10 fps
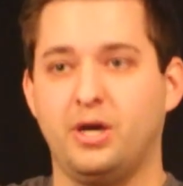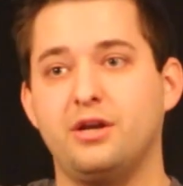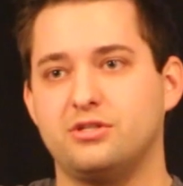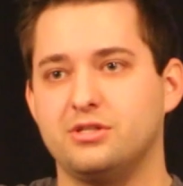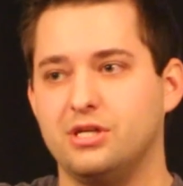
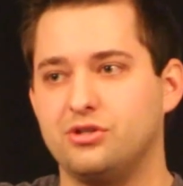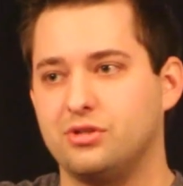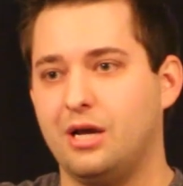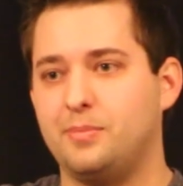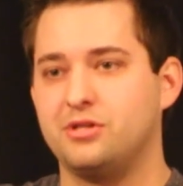punished
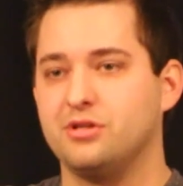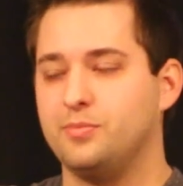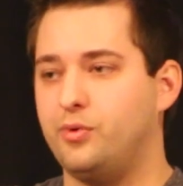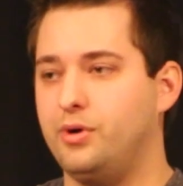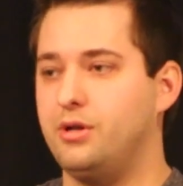essentially up until
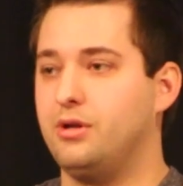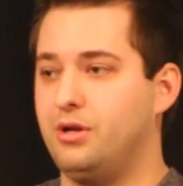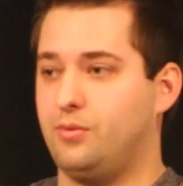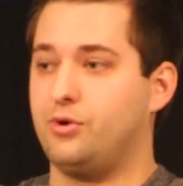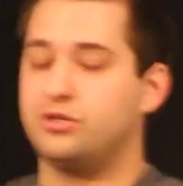the point
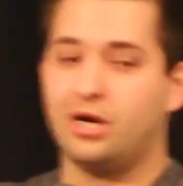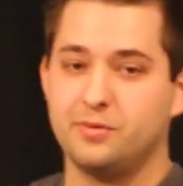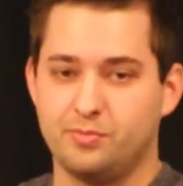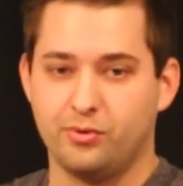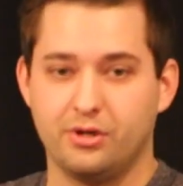where John
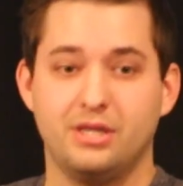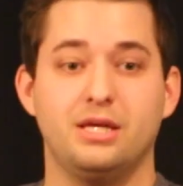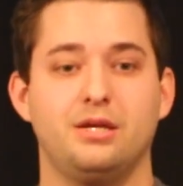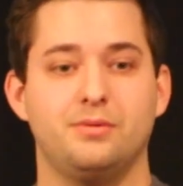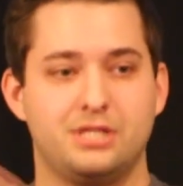was born, and
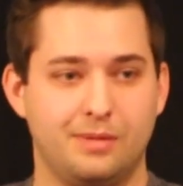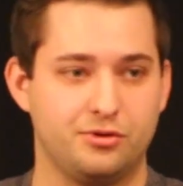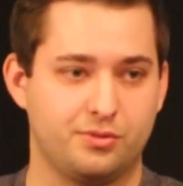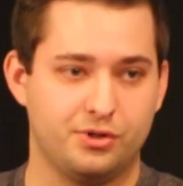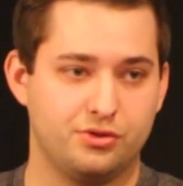then he was
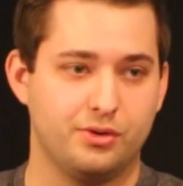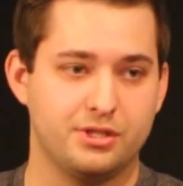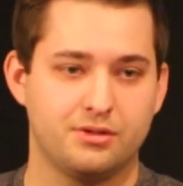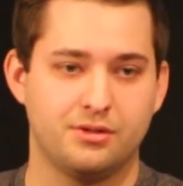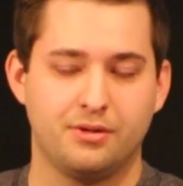able to
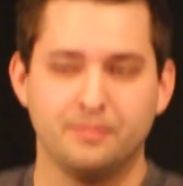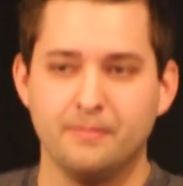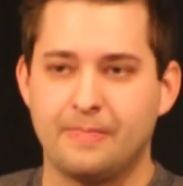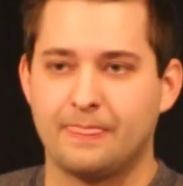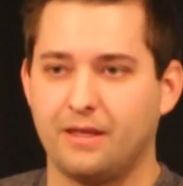rejoice.
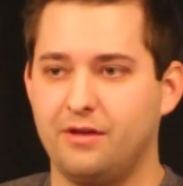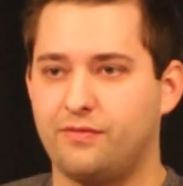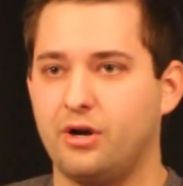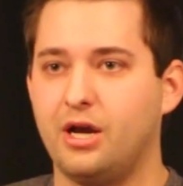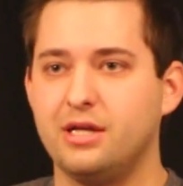And
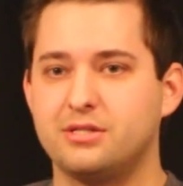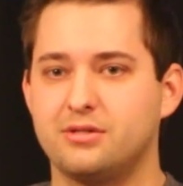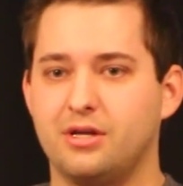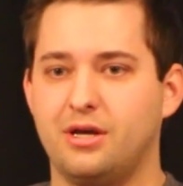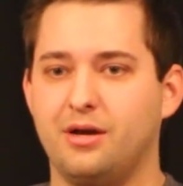for
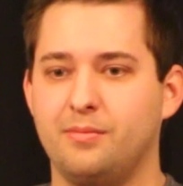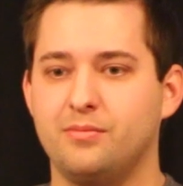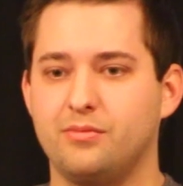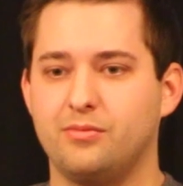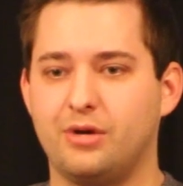us,
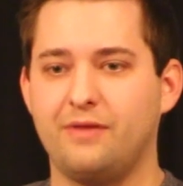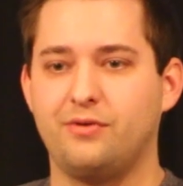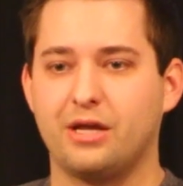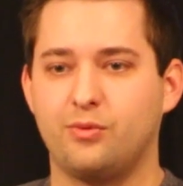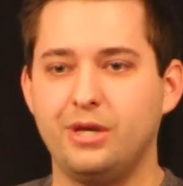what I
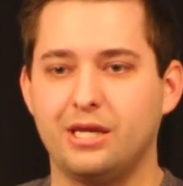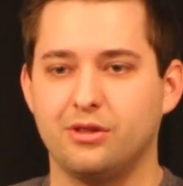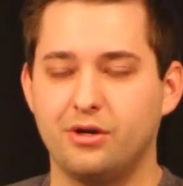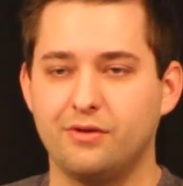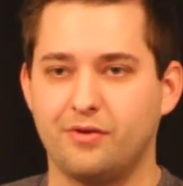feel like we
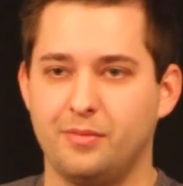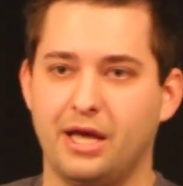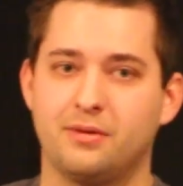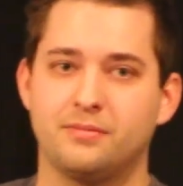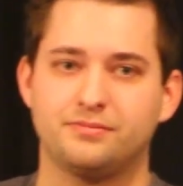can learn from
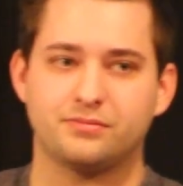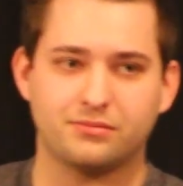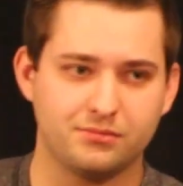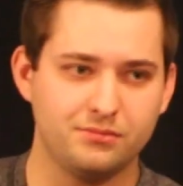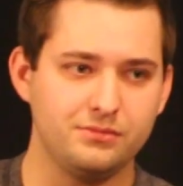that
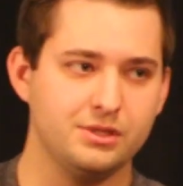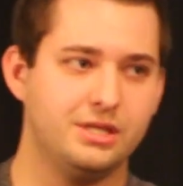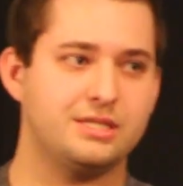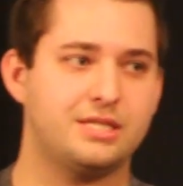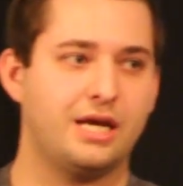
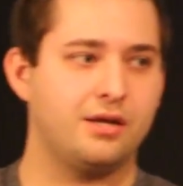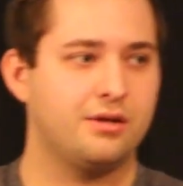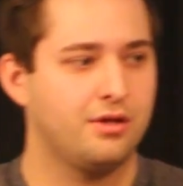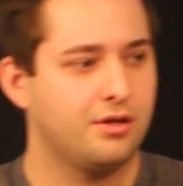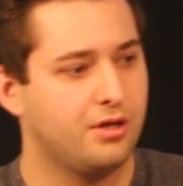is
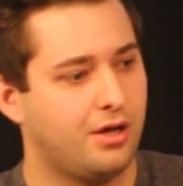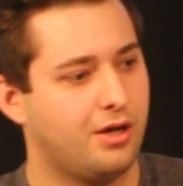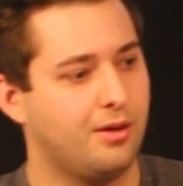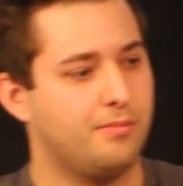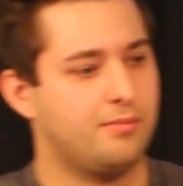that
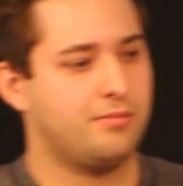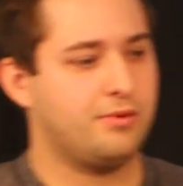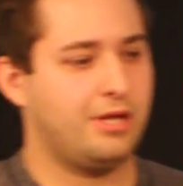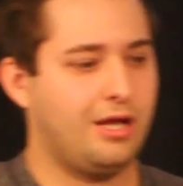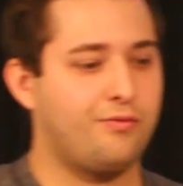
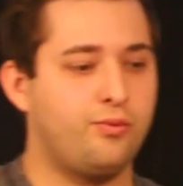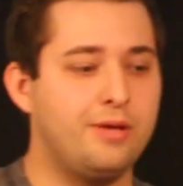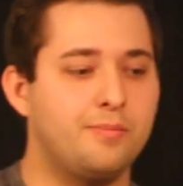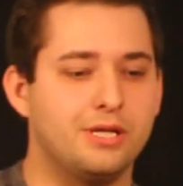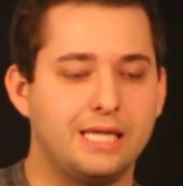if
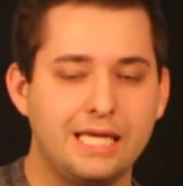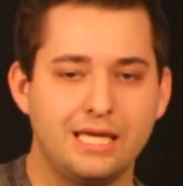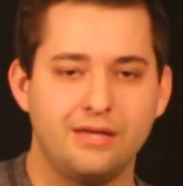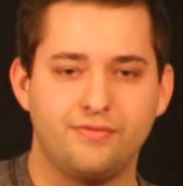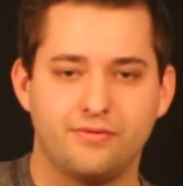we
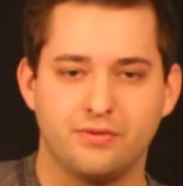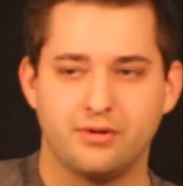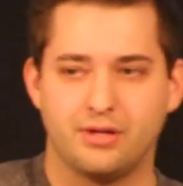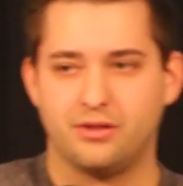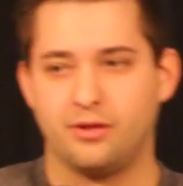believe
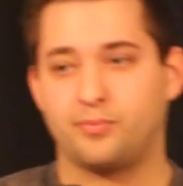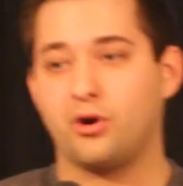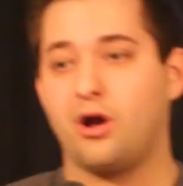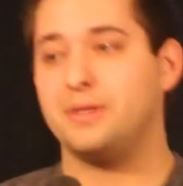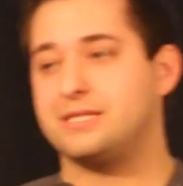the
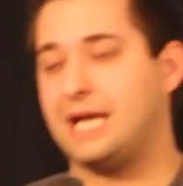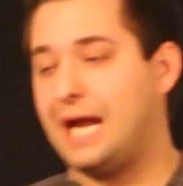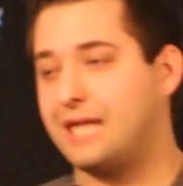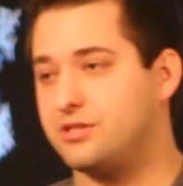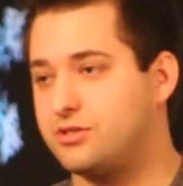promise
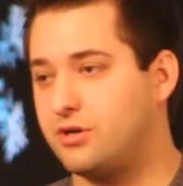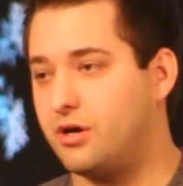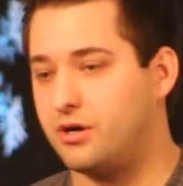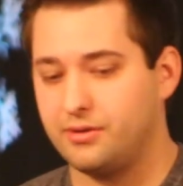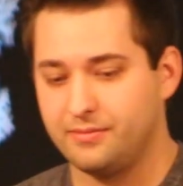at the
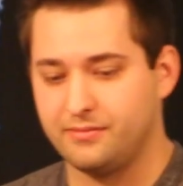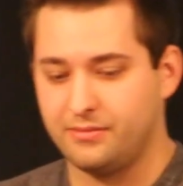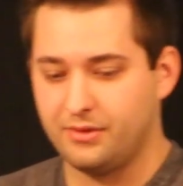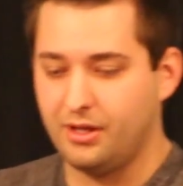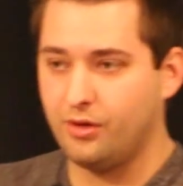start,
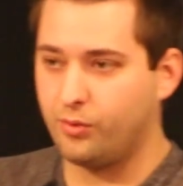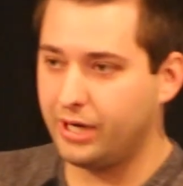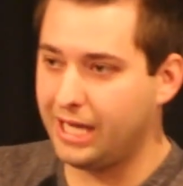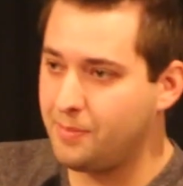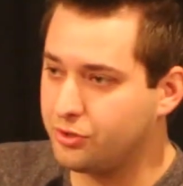
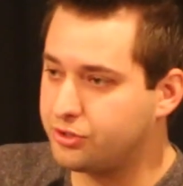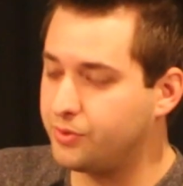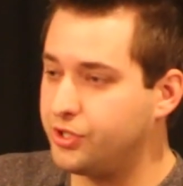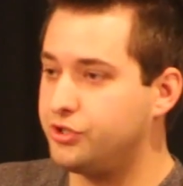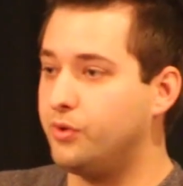we're able to
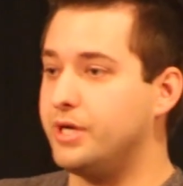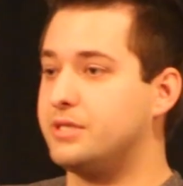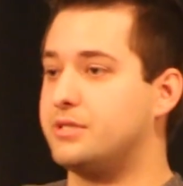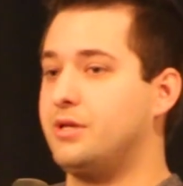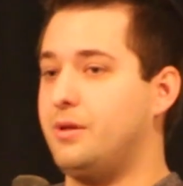
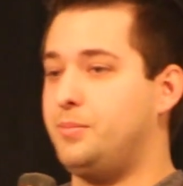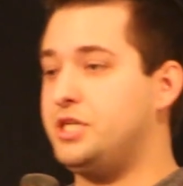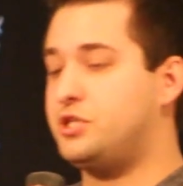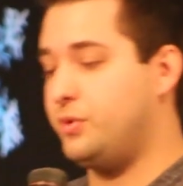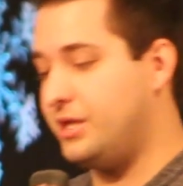rejoice
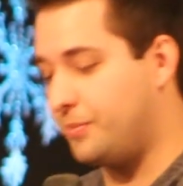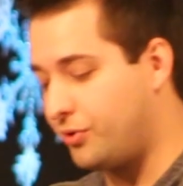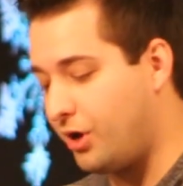between the